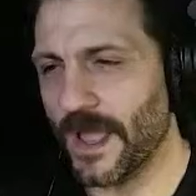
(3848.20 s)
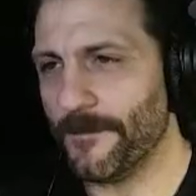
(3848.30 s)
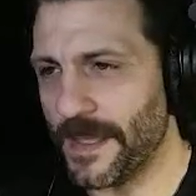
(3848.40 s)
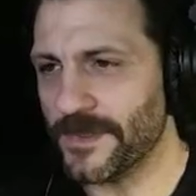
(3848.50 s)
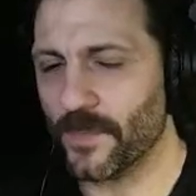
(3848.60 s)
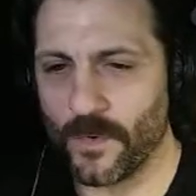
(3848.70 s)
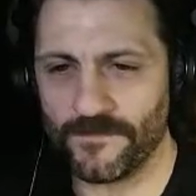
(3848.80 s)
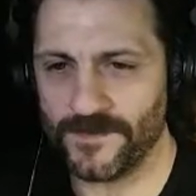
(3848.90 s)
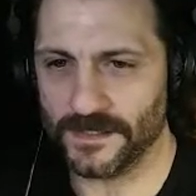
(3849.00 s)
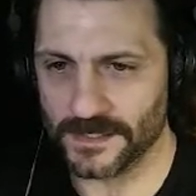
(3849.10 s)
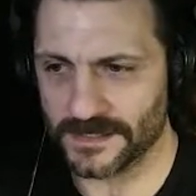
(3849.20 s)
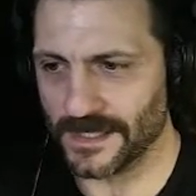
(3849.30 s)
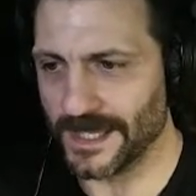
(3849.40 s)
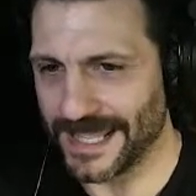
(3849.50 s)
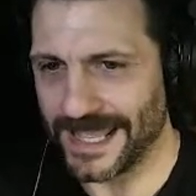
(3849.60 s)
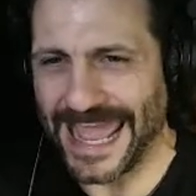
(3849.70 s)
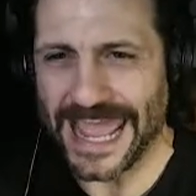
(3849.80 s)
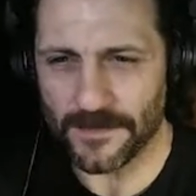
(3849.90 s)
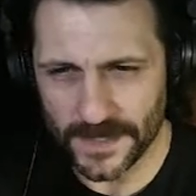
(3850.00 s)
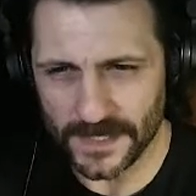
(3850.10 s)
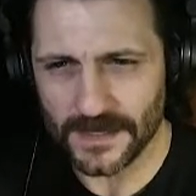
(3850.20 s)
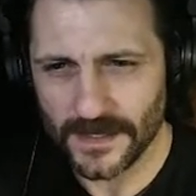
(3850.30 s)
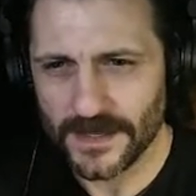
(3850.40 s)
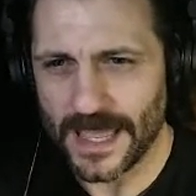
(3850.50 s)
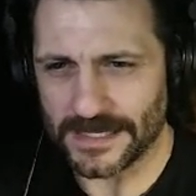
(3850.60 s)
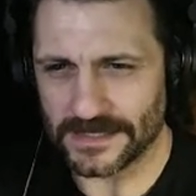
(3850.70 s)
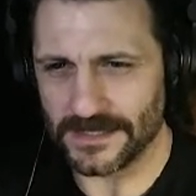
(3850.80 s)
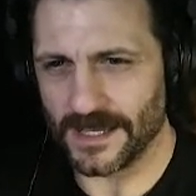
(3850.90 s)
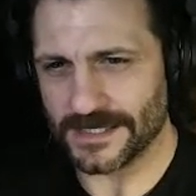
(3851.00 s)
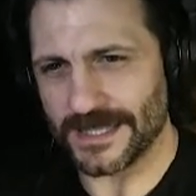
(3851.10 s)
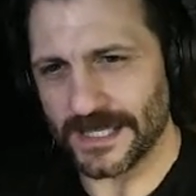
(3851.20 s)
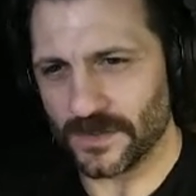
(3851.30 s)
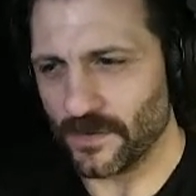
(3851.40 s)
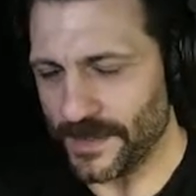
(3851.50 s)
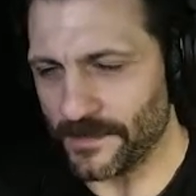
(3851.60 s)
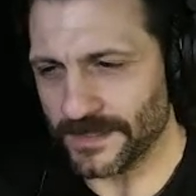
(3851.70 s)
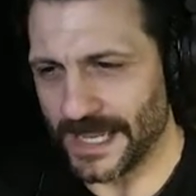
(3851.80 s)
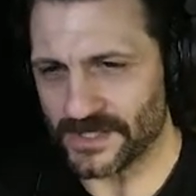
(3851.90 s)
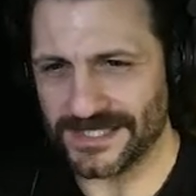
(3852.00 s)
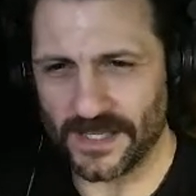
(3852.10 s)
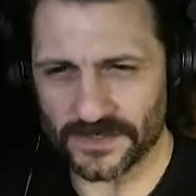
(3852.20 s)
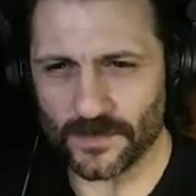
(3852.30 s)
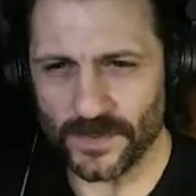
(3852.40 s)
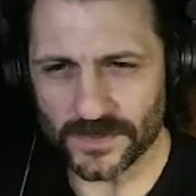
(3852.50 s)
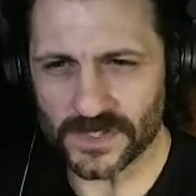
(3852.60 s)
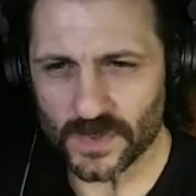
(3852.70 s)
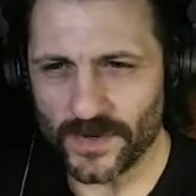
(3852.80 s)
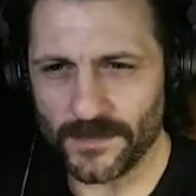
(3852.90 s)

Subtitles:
and maybe it won't feel as, like, hammy as it does. I think they'll be able to actually tell some real story